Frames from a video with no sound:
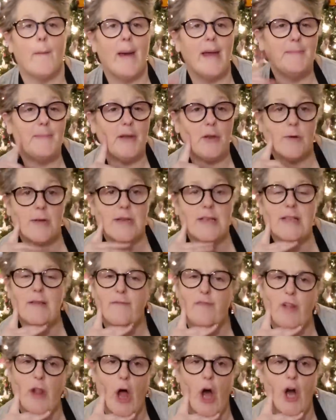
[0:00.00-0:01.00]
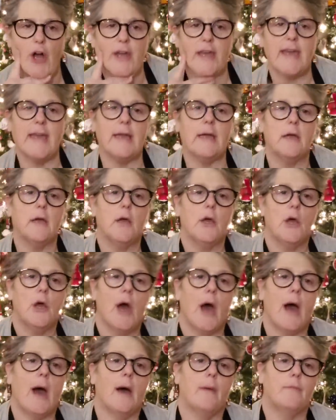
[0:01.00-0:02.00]
So I might be doing some vlogging.
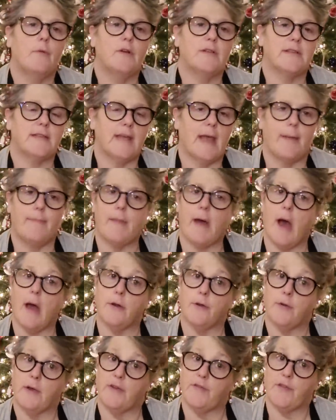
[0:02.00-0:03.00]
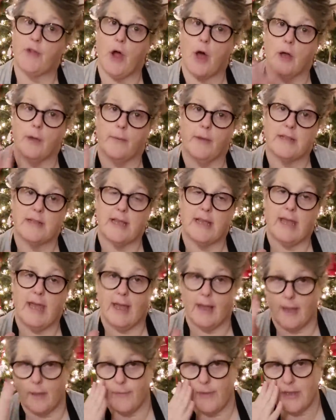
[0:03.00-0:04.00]
Um, we'll see. I'm not doing Vlogmas. I
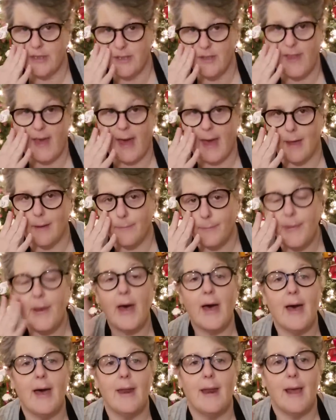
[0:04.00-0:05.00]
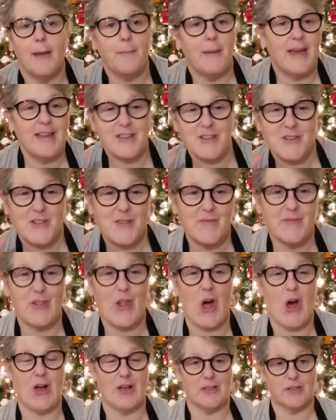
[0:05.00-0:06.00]
can't commit to that. But I might do some
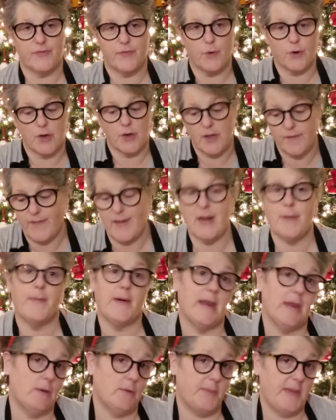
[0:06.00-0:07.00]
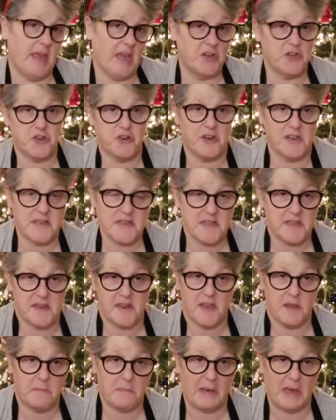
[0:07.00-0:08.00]
vlogs for you. If anybody would be interested
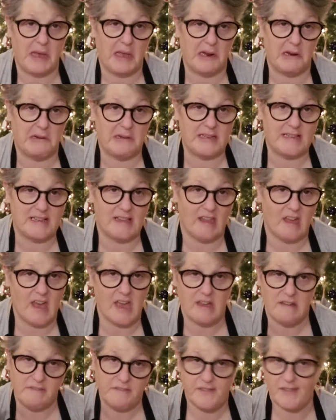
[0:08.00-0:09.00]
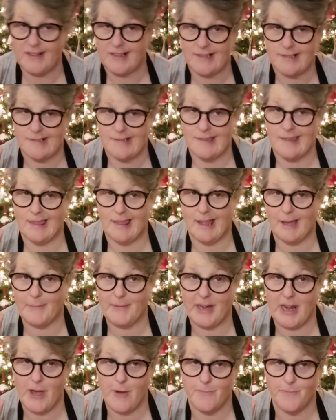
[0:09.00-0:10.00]
in my crazy life, let
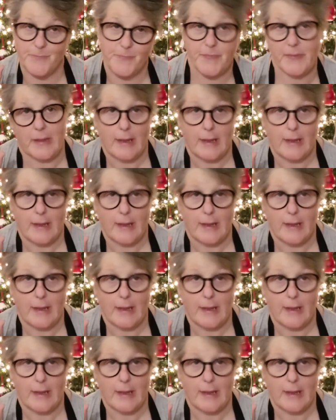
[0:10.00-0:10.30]
me know.